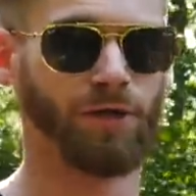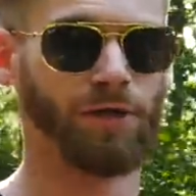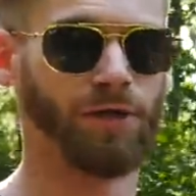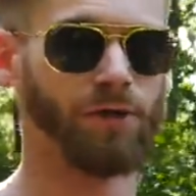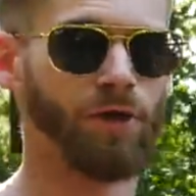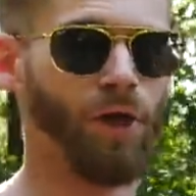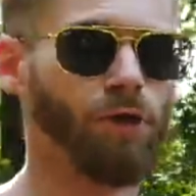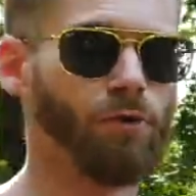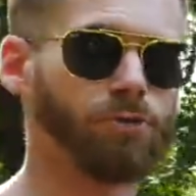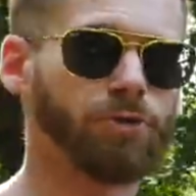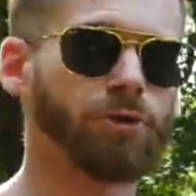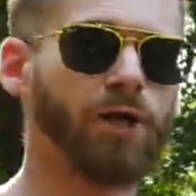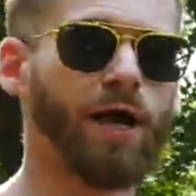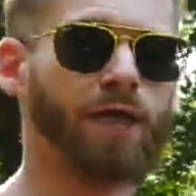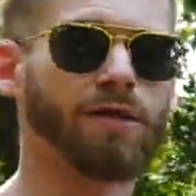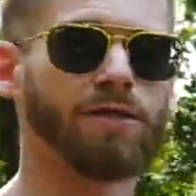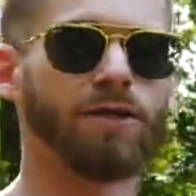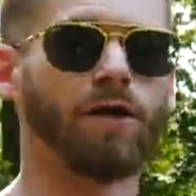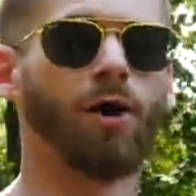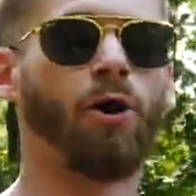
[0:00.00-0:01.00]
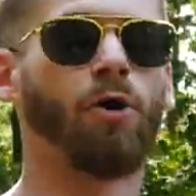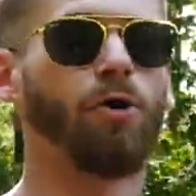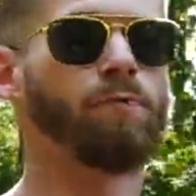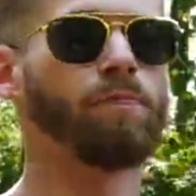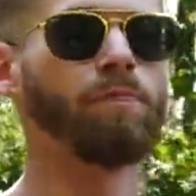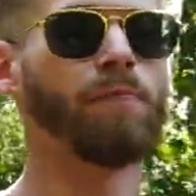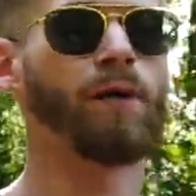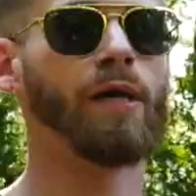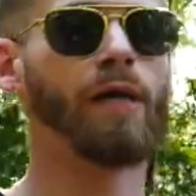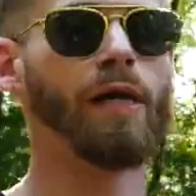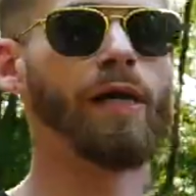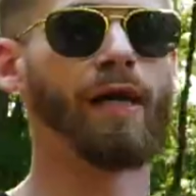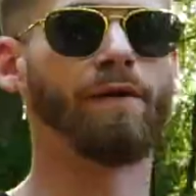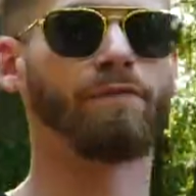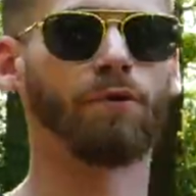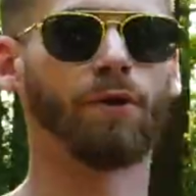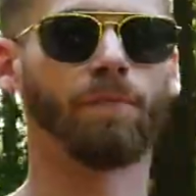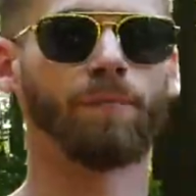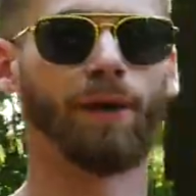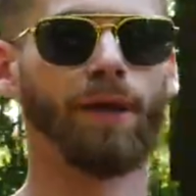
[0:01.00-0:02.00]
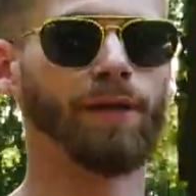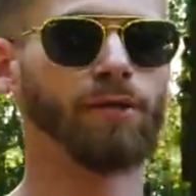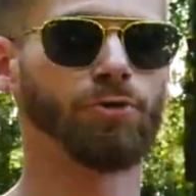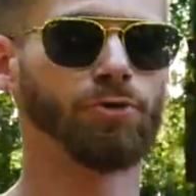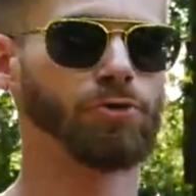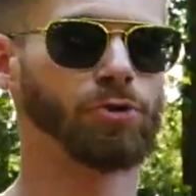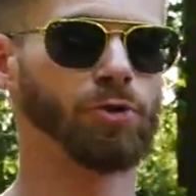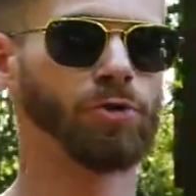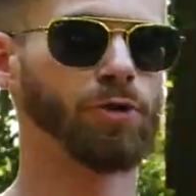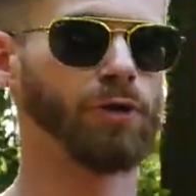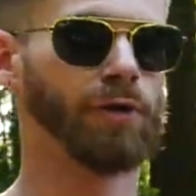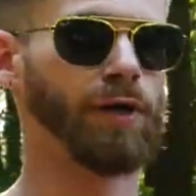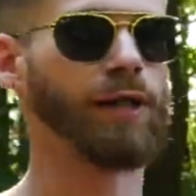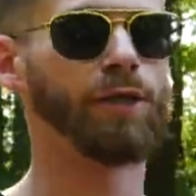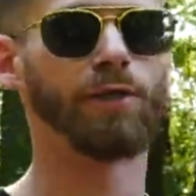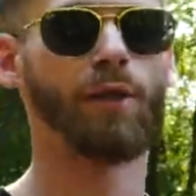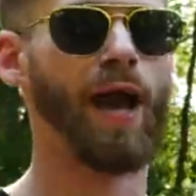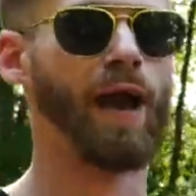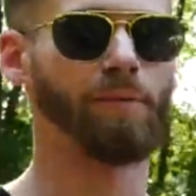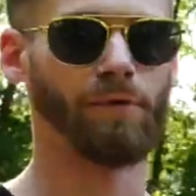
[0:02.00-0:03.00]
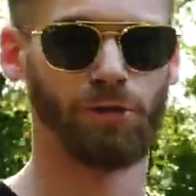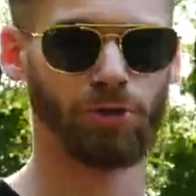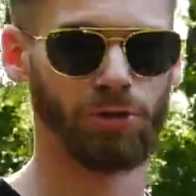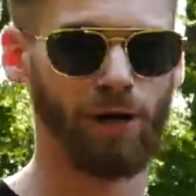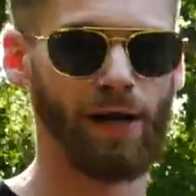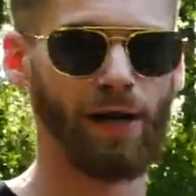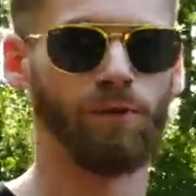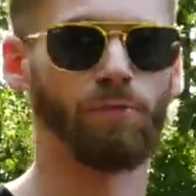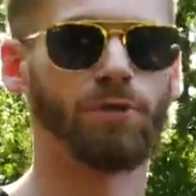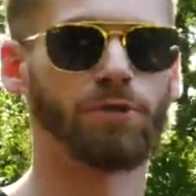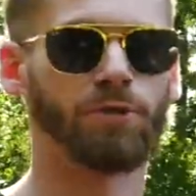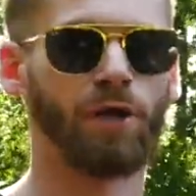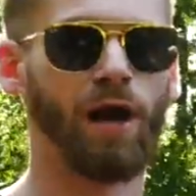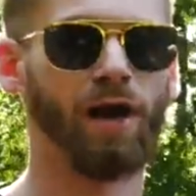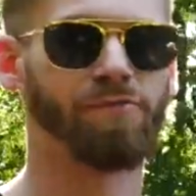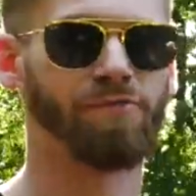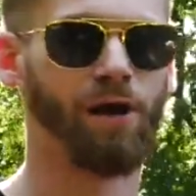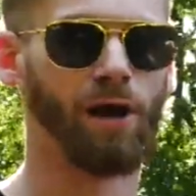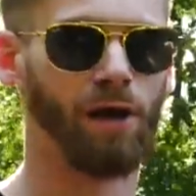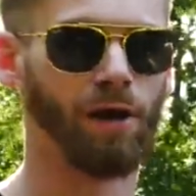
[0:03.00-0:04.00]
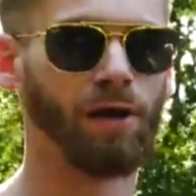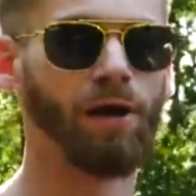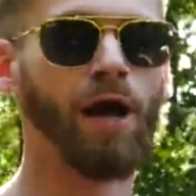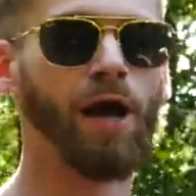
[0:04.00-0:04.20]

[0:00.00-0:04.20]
Don't try this at home if you're a brand new shooter and you haven't tried it with dry fire.